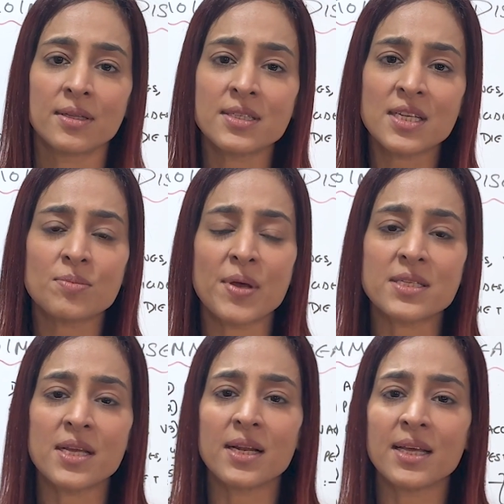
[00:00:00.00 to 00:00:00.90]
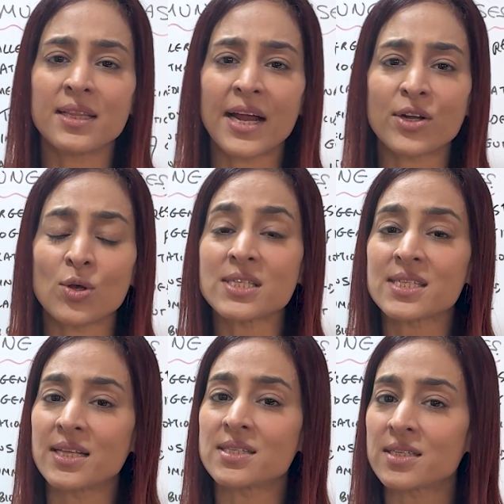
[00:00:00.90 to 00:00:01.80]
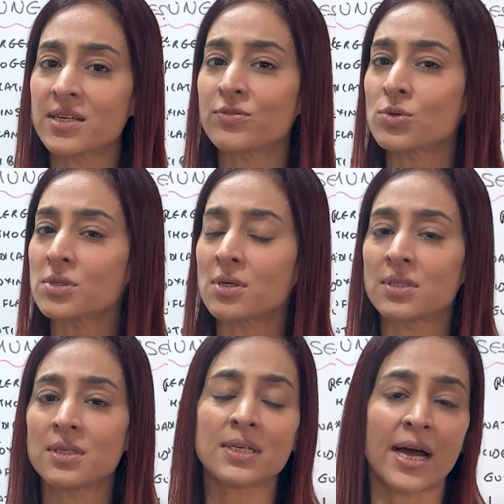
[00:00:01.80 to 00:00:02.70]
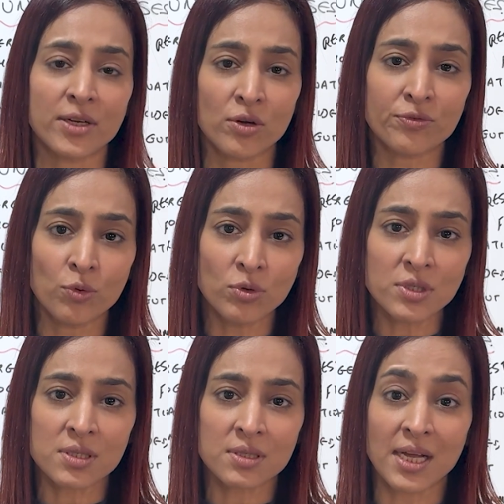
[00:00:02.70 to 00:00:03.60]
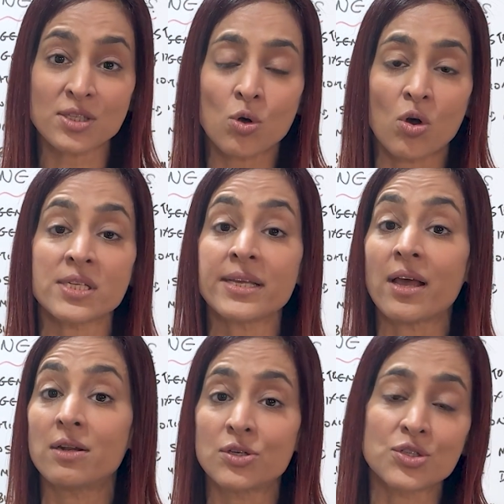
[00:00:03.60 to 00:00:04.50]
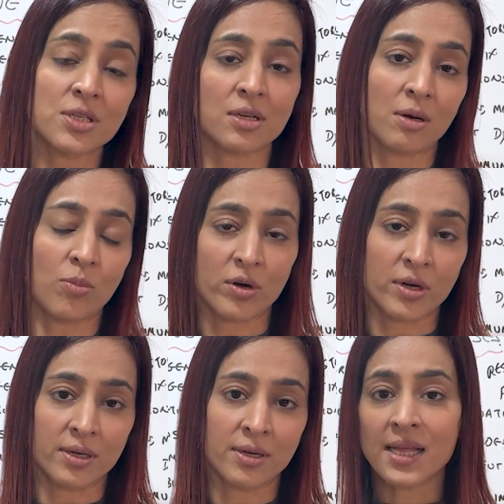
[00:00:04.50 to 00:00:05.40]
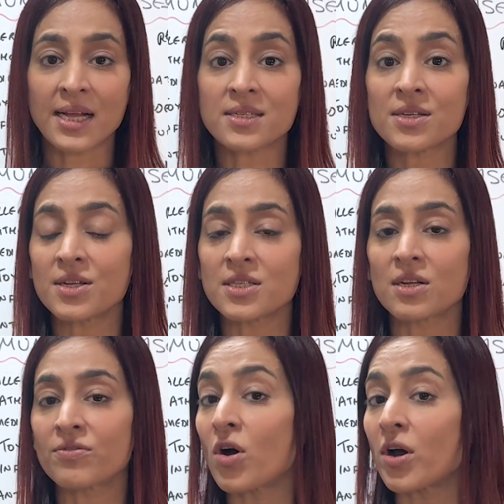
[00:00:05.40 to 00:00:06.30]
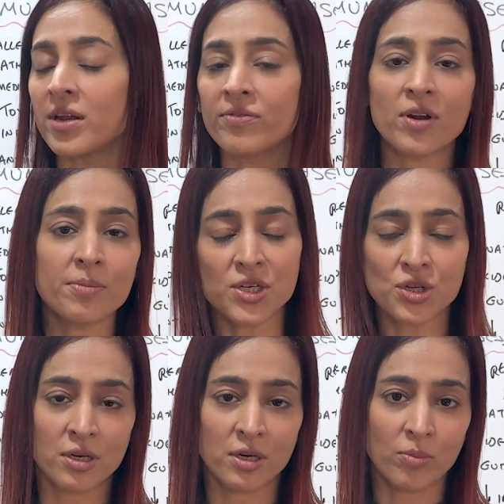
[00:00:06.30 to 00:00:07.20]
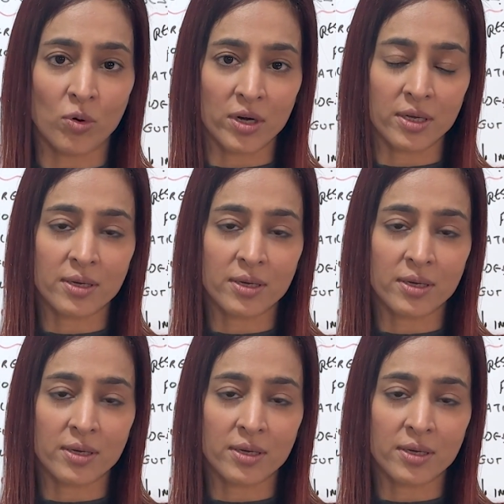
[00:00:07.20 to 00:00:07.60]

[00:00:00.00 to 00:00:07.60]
This is basically that you're sensitive to certain kind of foods that's causing allergies in our body. That's the reason for inflammation in our body,